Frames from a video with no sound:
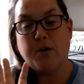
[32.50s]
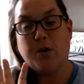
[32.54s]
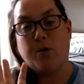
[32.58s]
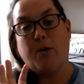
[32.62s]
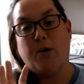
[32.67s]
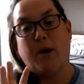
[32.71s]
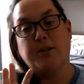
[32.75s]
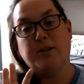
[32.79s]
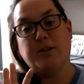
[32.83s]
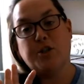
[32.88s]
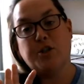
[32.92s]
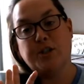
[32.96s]

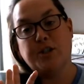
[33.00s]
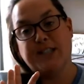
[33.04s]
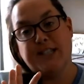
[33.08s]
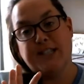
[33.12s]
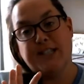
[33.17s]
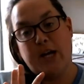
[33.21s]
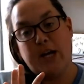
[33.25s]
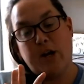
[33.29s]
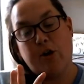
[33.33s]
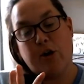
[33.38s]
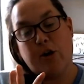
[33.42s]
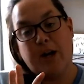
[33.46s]
questions
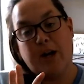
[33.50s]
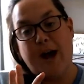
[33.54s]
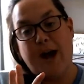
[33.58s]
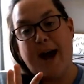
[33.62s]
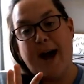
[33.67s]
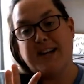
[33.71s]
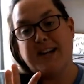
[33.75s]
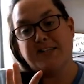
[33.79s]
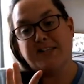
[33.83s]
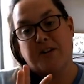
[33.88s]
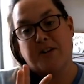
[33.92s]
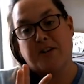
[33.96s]
that you're going to
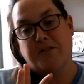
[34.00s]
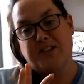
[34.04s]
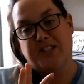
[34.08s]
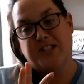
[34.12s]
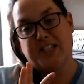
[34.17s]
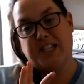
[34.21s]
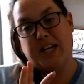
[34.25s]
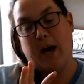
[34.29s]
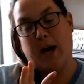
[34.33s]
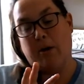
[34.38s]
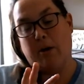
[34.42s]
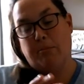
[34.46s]
ask of a
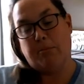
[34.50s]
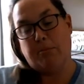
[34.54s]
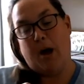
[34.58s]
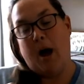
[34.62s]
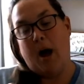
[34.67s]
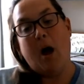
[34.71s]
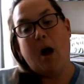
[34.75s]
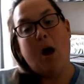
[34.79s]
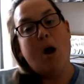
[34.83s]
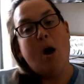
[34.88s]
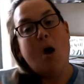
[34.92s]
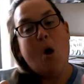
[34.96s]
scatter
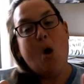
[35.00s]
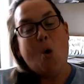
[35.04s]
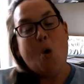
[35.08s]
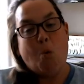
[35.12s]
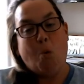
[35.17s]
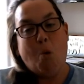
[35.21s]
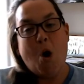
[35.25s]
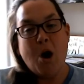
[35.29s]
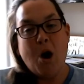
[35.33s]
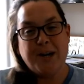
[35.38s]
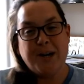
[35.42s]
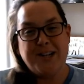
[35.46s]
plot.
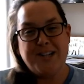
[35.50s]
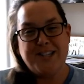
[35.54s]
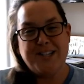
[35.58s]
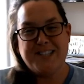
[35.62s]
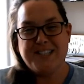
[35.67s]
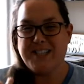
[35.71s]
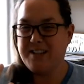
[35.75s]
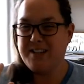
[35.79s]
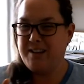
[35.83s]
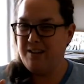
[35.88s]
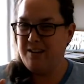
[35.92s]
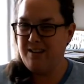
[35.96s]
One
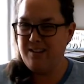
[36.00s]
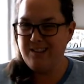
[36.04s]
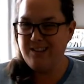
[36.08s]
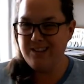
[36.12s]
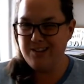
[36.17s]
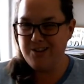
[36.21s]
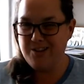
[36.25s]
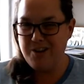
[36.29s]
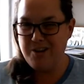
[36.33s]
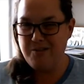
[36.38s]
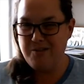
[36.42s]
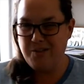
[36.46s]
is, is
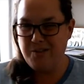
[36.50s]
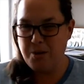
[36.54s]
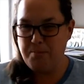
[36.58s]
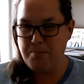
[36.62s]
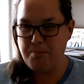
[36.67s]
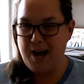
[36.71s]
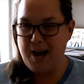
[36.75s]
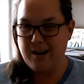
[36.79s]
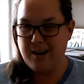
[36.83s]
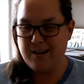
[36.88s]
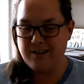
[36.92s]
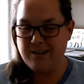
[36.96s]
there even a
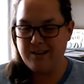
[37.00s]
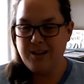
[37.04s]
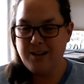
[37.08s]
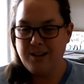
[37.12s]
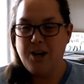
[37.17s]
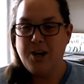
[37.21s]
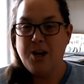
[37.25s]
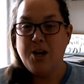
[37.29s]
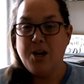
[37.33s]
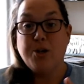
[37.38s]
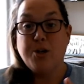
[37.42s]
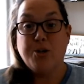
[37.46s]
pattern?
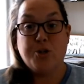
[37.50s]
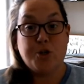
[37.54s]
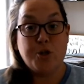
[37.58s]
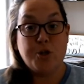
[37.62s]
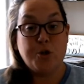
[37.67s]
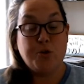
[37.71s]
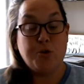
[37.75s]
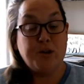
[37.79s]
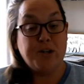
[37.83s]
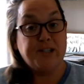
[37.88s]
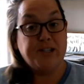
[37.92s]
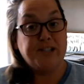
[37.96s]

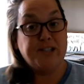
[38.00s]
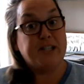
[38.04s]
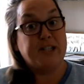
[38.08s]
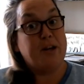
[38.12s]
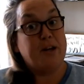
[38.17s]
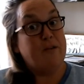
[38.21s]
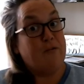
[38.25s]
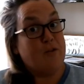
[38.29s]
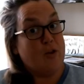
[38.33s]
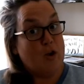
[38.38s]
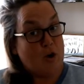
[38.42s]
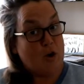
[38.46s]
Two is,
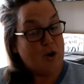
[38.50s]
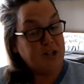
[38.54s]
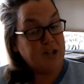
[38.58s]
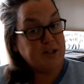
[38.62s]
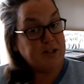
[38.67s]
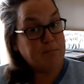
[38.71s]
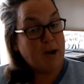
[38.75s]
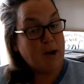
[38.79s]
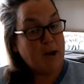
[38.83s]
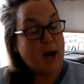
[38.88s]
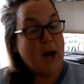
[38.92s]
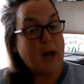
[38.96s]
if there is
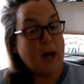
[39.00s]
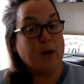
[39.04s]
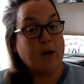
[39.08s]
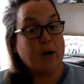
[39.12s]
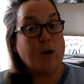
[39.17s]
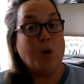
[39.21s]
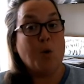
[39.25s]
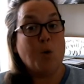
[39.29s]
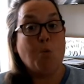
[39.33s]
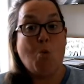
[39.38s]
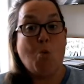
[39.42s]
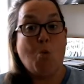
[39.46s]
a
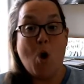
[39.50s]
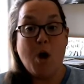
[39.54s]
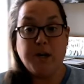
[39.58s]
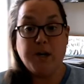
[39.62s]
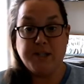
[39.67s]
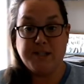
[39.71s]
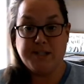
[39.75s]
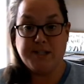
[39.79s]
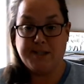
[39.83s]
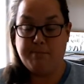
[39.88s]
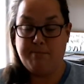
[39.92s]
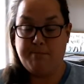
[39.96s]
pattern, what
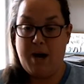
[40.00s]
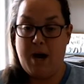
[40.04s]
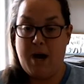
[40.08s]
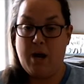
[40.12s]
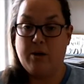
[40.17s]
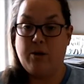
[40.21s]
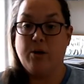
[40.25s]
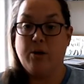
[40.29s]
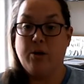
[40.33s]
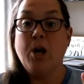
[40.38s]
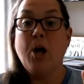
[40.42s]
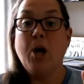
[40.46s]
is the
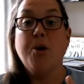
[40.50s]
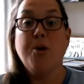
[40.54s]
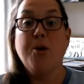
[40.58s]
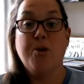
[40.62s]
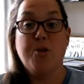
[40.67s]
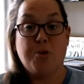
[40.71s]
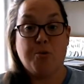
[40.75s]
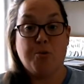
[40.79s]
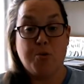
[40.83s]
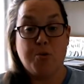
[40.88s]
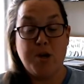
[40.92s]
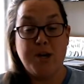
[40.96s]
pattern?
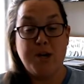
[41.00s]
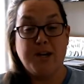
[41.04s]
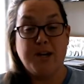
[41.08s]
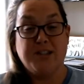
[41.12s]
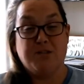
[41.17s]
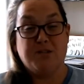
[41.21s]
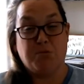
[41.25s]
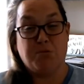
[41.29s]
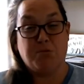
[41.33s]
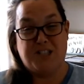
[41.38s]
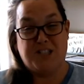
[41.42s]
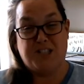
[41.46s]
Three
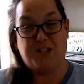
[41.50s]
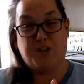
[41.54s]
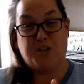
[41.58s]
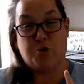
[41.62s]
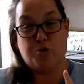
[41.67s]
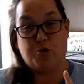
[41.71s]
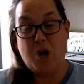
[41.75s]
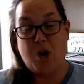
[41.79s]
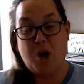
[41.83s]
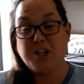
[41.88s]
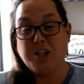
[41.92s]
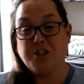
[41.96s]
is, what's the
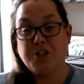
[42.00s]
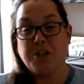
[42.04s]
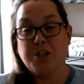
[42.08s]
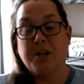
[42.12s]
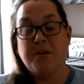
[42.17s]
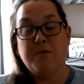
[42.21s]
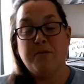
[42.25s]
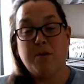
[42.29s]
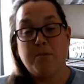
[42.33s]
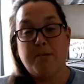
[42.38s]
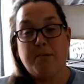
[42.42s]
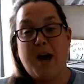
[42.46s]
direction
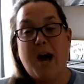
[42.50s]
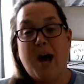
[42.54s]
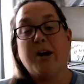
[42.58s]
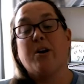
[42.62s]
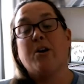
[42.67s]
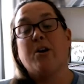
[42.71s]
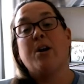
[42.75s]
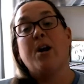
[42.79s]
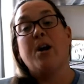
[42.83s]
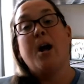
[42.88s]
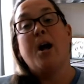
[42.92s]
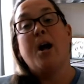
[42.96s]
of the pattern?